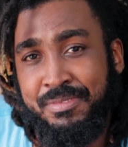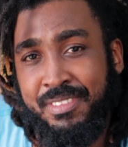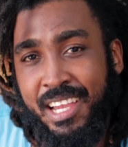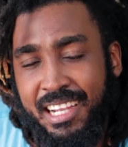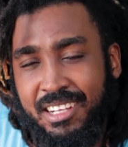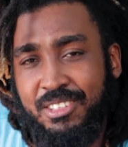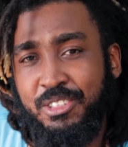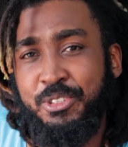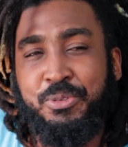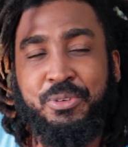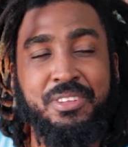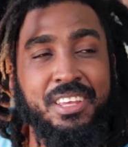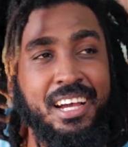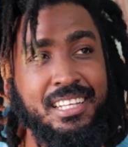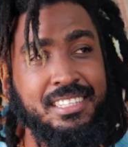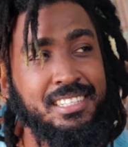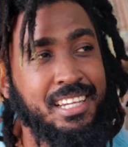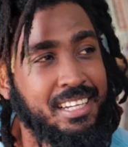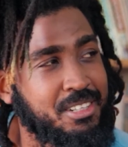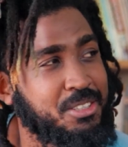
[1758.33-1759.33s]
I could do
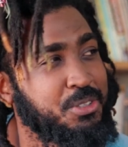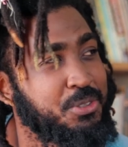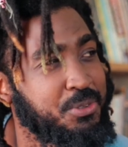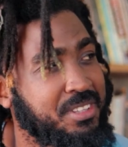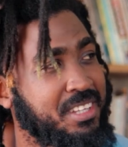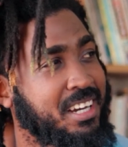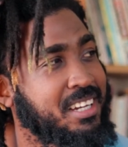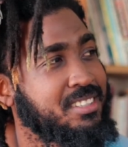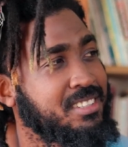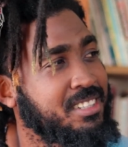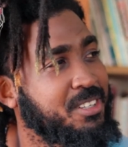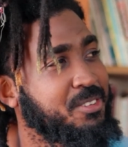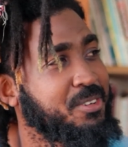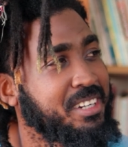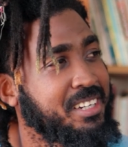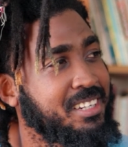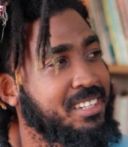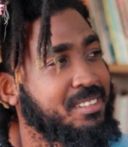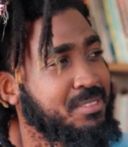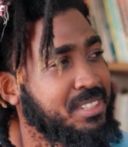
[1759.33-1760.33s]
that. I could do that on a
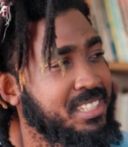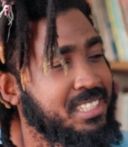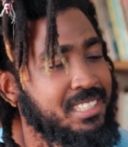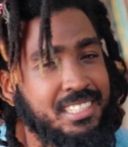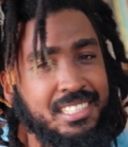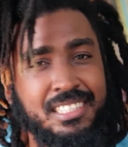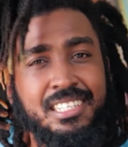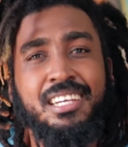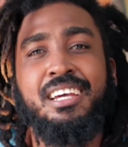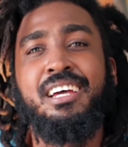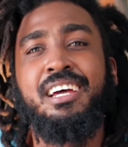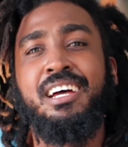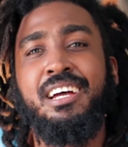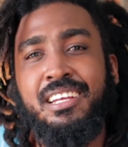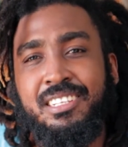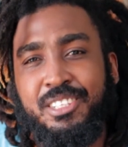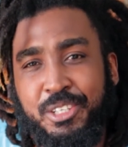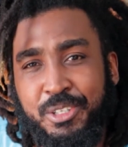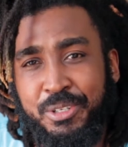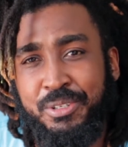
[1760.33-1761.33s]
regular basis.
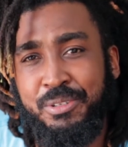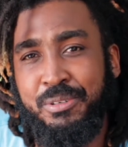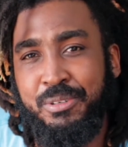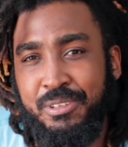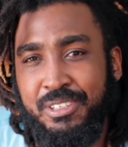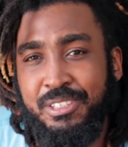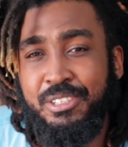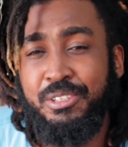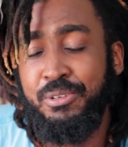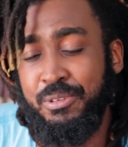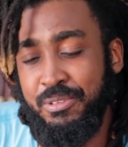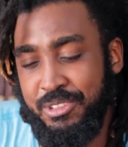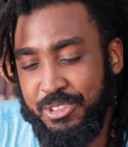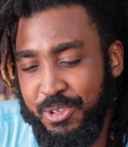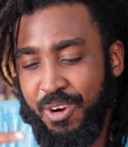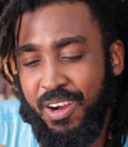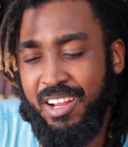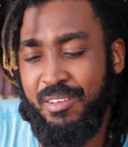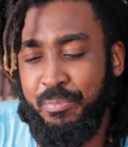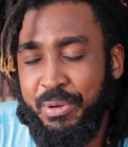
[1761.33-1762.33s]
You
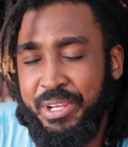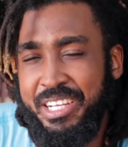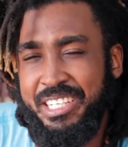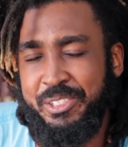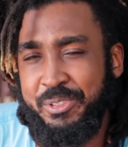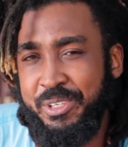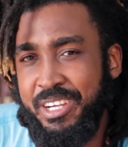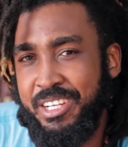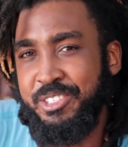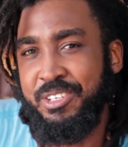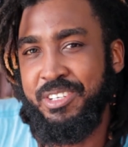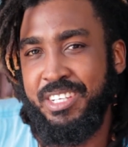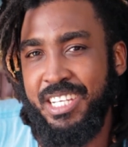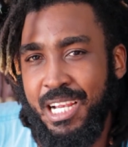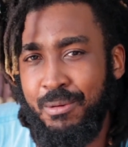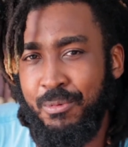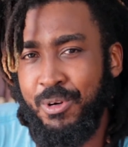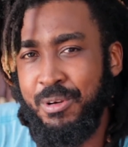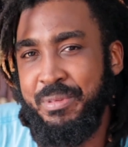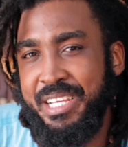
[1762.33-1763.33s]
join Patreon, your
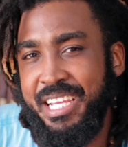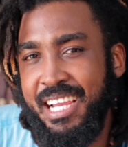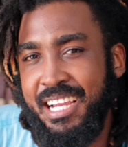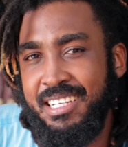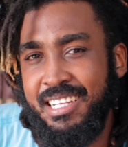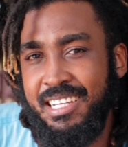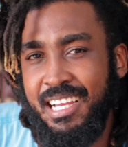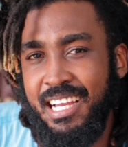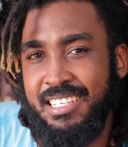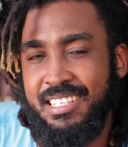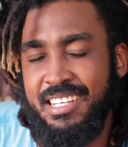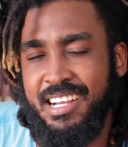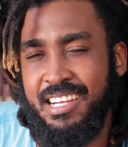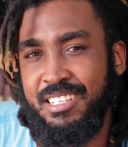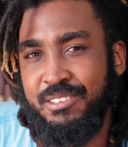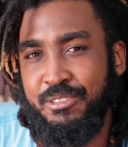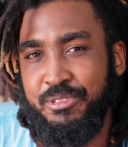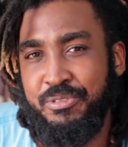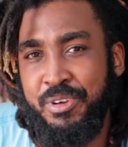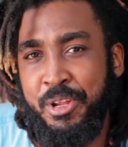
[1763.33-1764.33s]
name will be at the
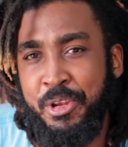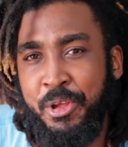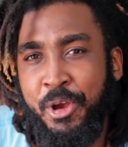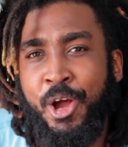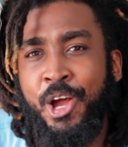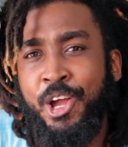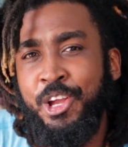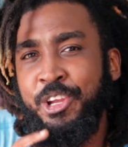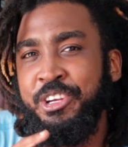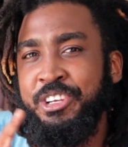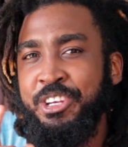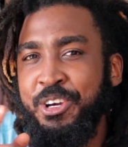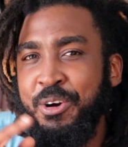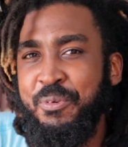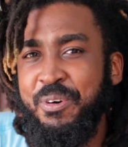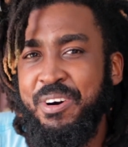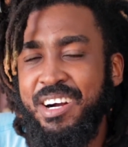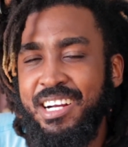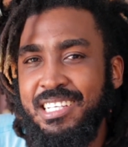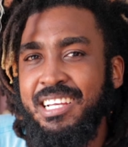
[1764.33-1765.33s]
end of the video. You know
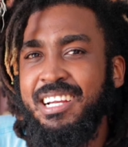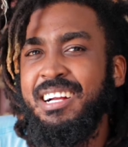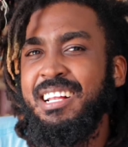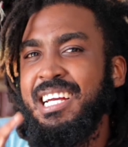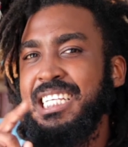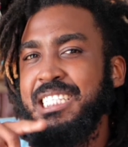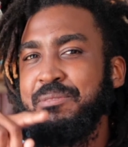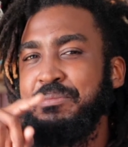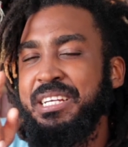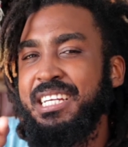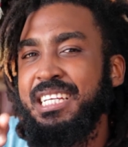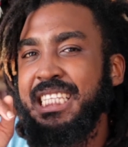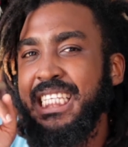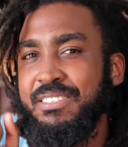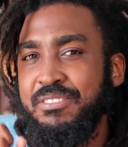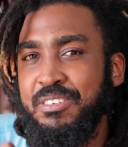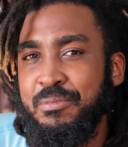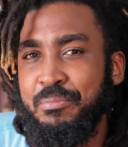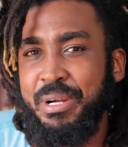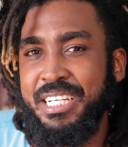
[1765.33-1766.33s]
what? Let's make it
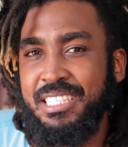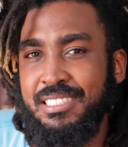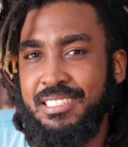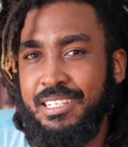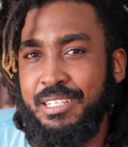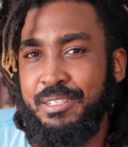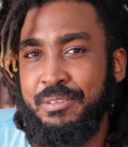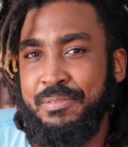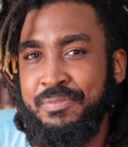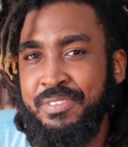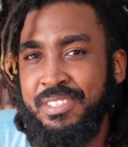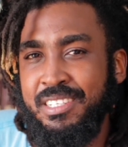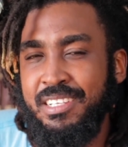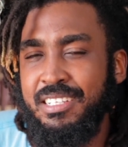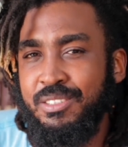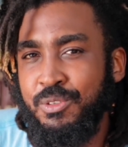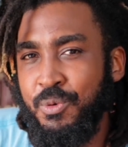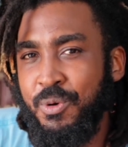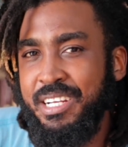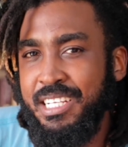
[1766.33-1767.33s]
even better.
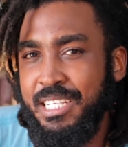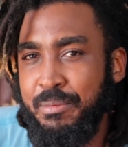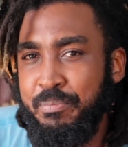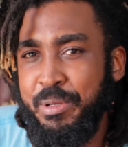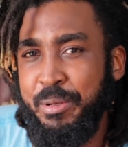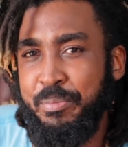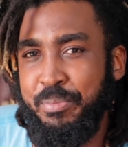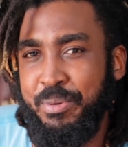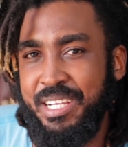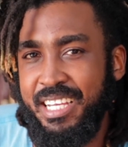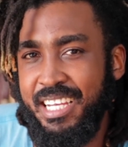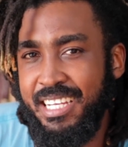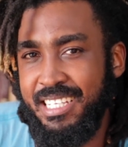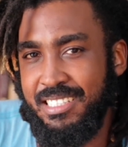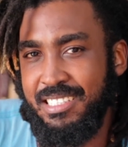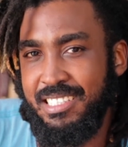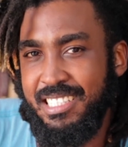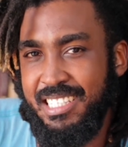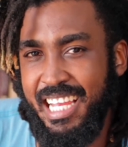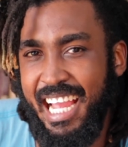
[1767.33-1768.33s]
Because one of the people here,
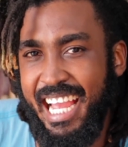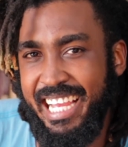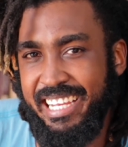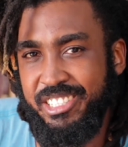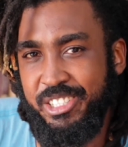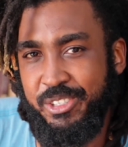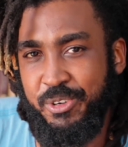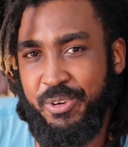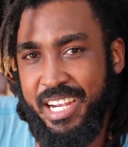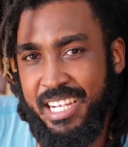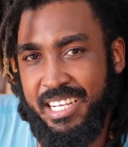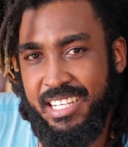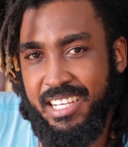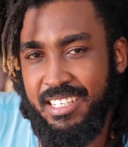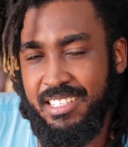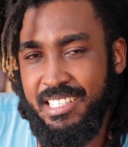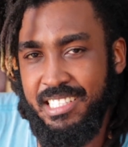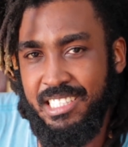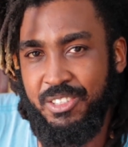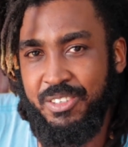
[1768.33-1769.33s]
you see the IG right
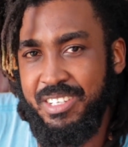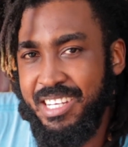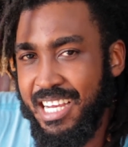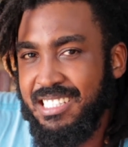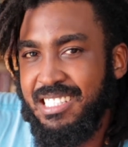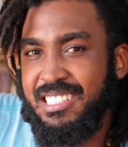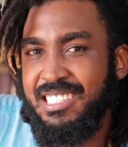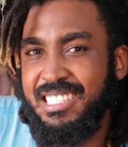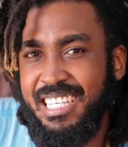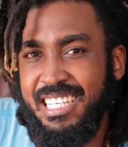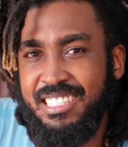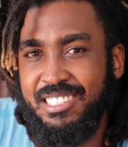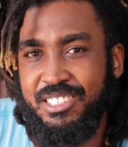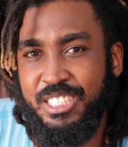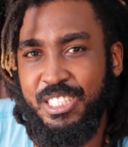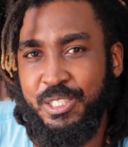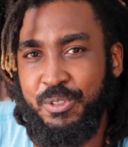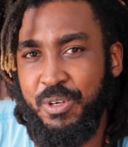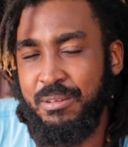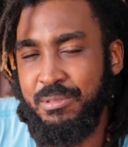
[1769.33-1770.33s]
there next to it? That's his
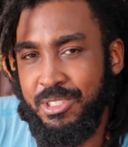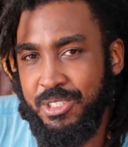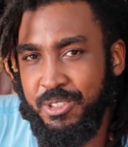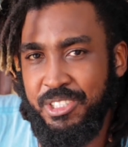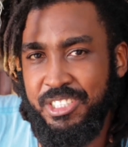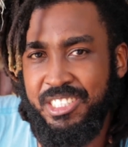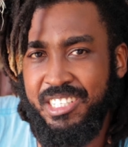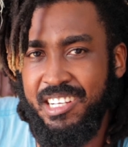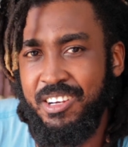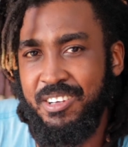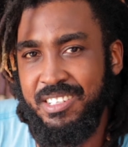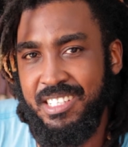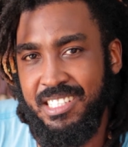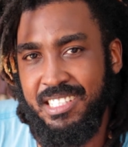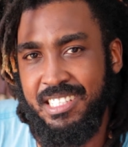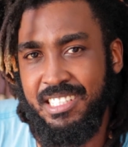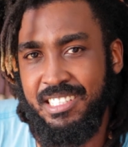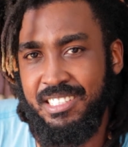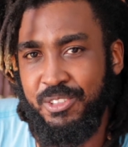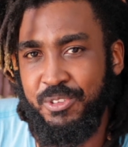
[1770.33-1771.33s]
Instagram. So go check out his
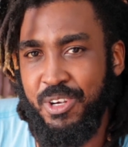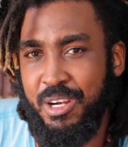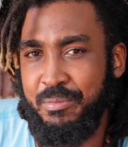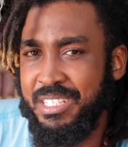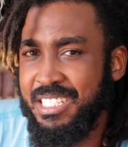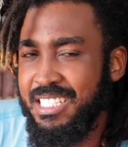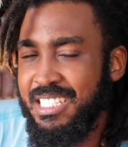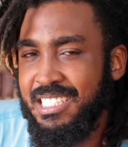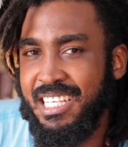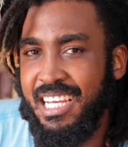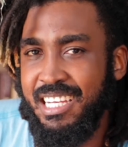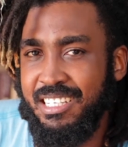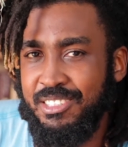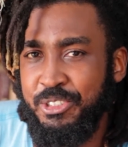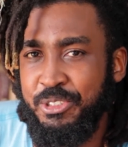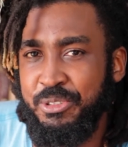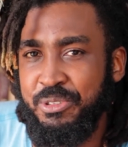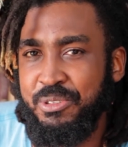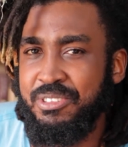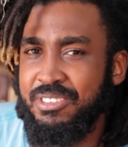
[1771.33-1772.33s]
Instagram. He designs
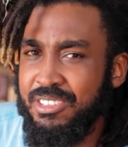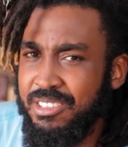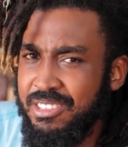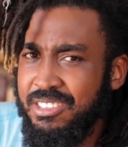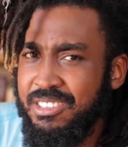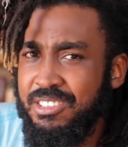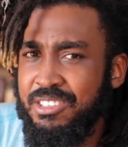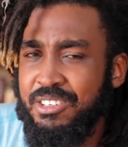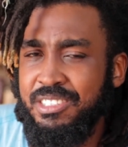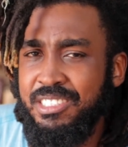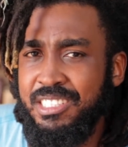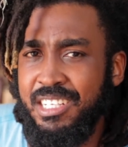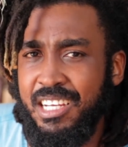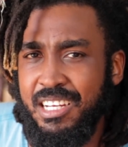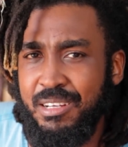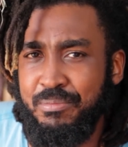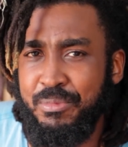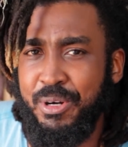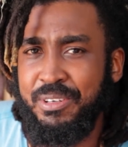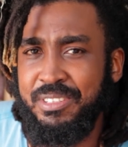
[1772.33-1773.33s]
shoes. So go check
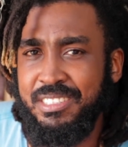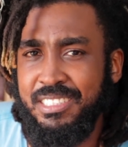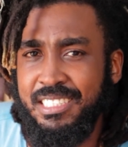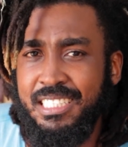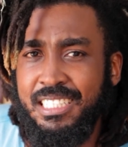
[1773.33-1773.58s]
them out.